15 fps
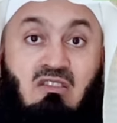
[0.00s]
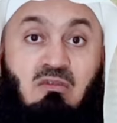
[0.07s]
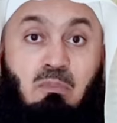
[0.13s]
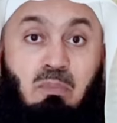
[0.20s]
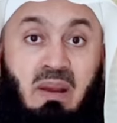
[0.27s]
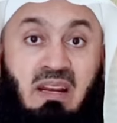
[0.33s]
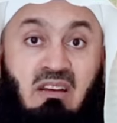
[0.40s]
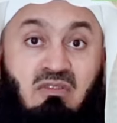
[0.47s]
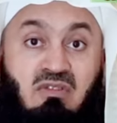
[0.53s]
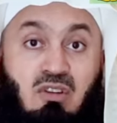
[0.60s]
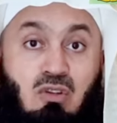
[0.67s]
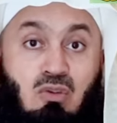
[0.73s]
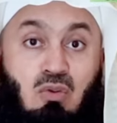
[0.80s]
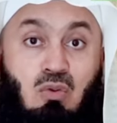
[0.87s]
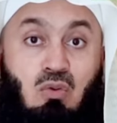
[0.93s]
of
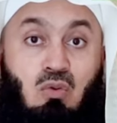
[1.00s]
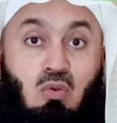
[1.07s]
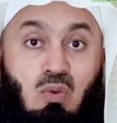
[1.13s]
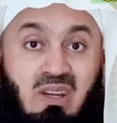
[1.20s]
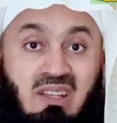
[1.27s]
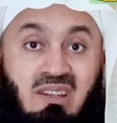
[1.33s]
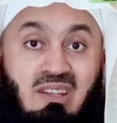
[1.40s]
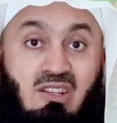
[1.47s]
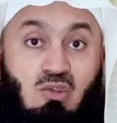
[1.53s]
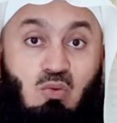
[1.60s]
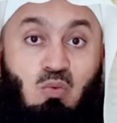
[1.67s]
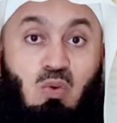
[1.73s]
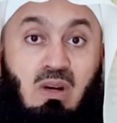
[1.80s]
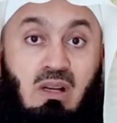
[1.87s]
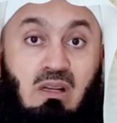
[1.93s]
benefit to you in this
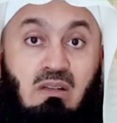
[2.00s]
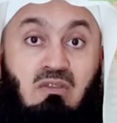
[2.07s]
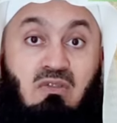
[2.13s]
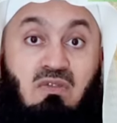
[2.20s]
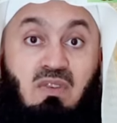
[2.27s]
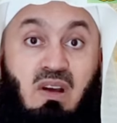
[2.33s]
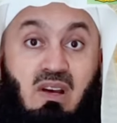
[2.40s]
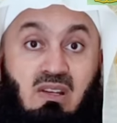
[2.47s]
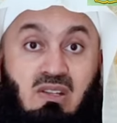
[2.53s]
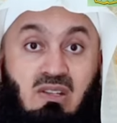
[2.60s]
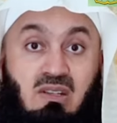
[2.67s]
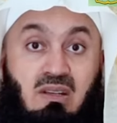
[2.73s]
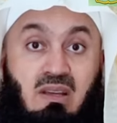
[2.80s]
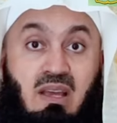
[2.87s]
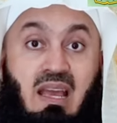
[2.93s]
world
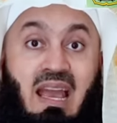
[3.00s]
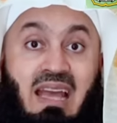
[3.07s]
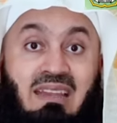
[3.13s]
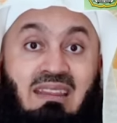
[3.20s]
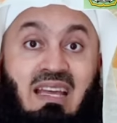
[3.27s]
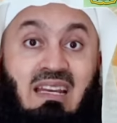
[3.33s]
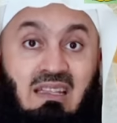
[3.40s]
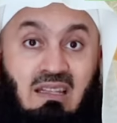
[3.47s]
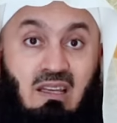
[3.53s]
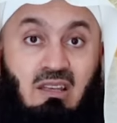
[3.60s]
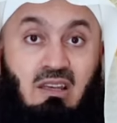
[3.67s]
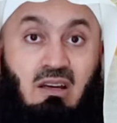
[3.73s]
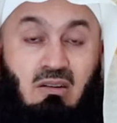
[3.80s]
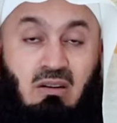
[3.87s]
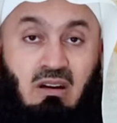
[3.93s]
first, and then in the
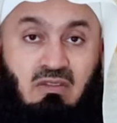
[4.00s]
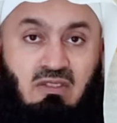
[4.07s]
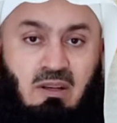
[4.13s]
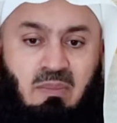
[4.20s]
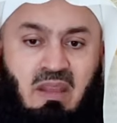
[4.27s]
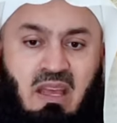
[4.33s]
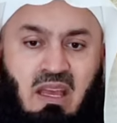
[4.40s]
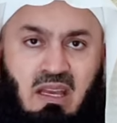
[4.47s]
hereafter.